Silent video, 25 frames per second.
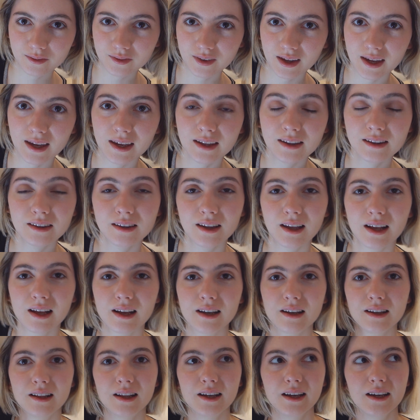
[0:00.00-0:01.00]
And
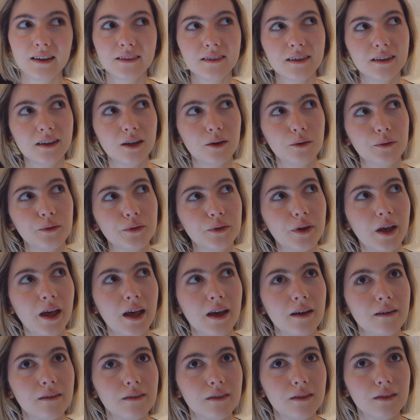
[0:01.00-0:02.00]
like I said, I also
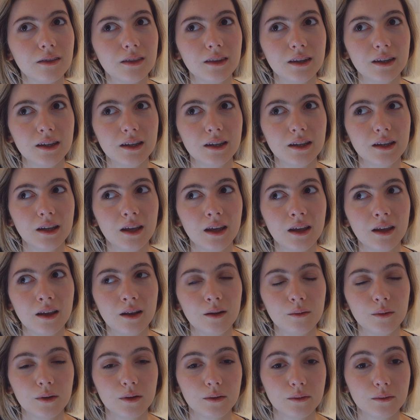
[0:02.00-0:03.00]
have the,
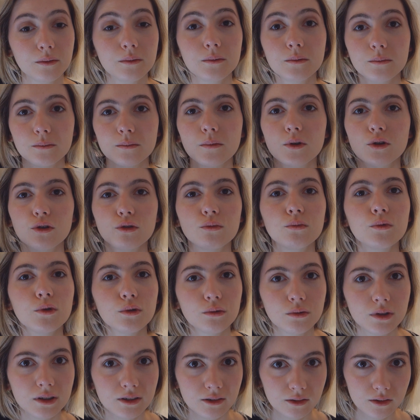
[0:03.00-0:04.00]
well, much more
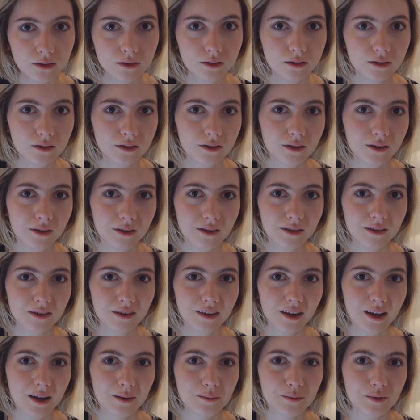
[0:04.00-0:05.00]
recent
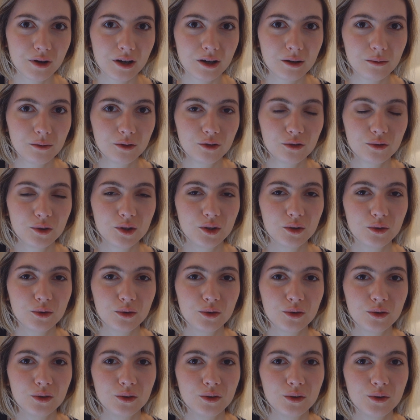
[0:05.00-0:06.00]
camera, which we
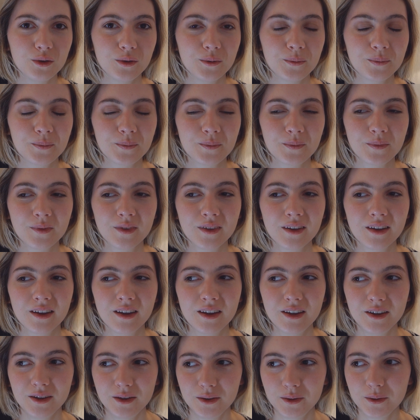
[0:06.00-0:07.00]
used to
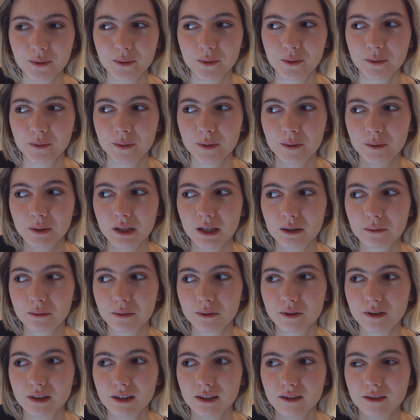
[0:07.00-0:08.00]
use when I
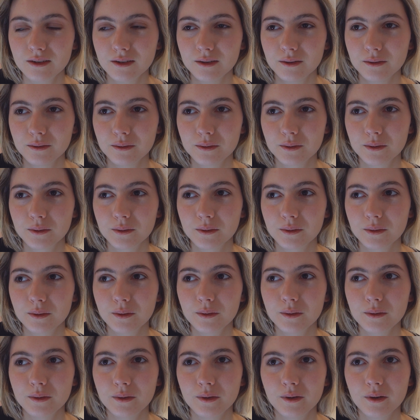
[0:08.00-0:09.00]
was little for
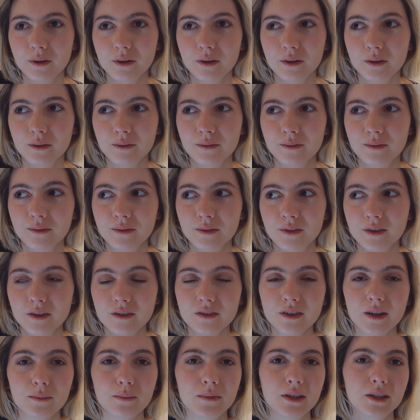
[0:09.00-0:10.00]
all the
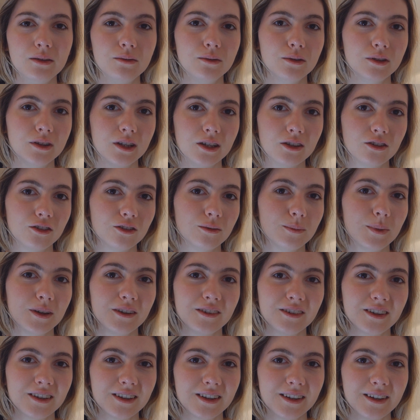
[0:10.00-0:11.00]
family footage,
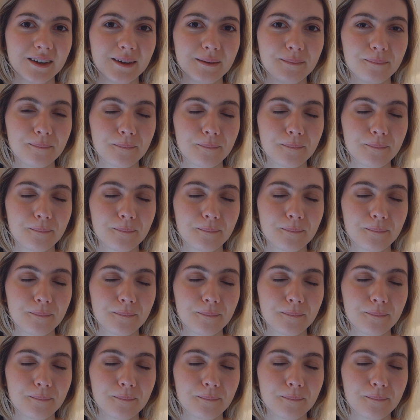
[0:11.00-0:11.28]
basically.